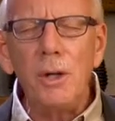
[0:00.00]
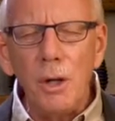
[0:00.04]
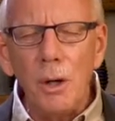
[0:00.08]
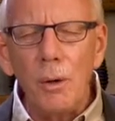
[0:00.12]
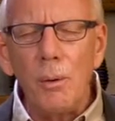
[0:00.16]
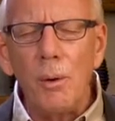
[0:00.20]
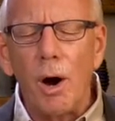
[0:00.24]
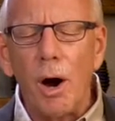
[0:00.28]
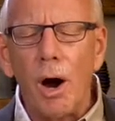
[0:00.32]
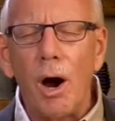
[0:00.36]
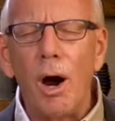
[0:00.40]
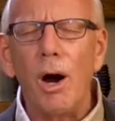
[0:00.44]

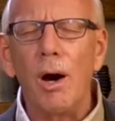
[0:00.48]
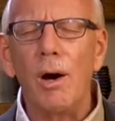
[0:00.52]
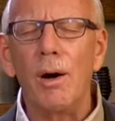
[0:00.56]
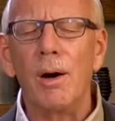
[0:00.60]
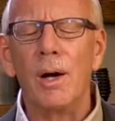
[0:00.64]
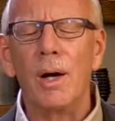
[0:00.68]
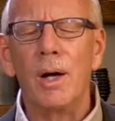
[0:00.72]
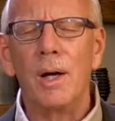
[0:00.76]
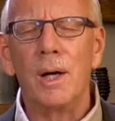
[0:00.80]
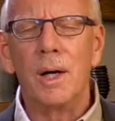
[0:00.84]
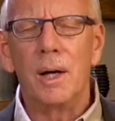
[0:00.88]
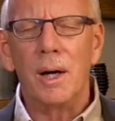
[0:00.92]
You are
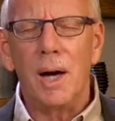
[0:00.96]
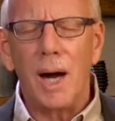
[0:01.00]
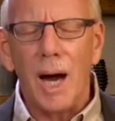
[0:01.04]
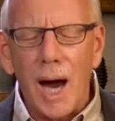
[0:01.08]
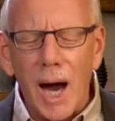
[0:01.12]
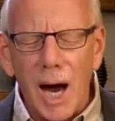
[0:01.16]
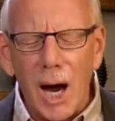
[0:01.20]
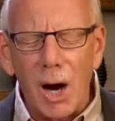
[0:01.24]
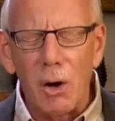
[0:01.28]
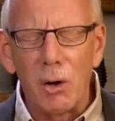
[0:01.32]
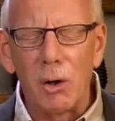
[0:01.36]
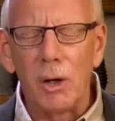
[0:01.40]

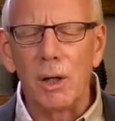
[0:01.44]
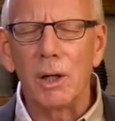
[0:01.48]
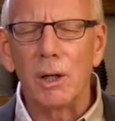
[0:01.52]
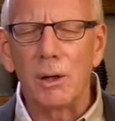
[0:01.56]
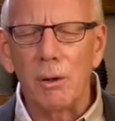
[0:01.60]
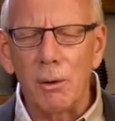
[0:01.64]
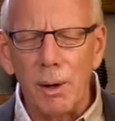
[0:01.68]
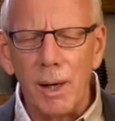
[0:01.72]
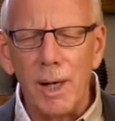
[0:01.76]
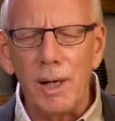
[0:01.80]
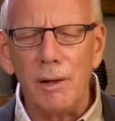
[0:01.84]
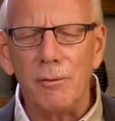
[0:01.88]
our
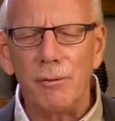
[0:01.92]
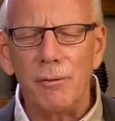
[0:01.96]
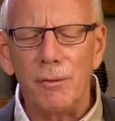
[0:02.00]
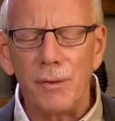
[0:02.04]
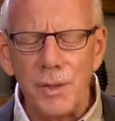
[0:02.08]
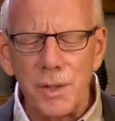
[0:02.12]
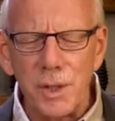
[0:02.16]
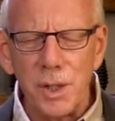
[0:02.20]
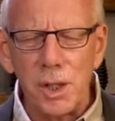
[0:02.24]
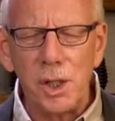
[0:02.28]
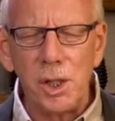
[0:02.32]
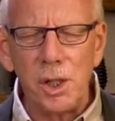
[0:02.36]
great
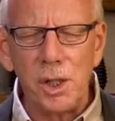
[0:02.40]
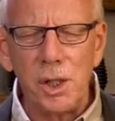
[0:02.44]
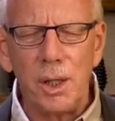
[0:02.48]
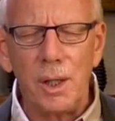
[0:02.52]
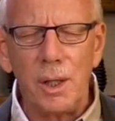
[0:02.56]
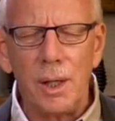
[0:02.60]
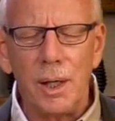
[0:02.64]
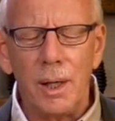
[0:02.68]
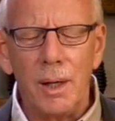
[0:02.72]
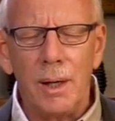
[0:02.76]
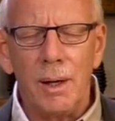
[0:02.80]
physician.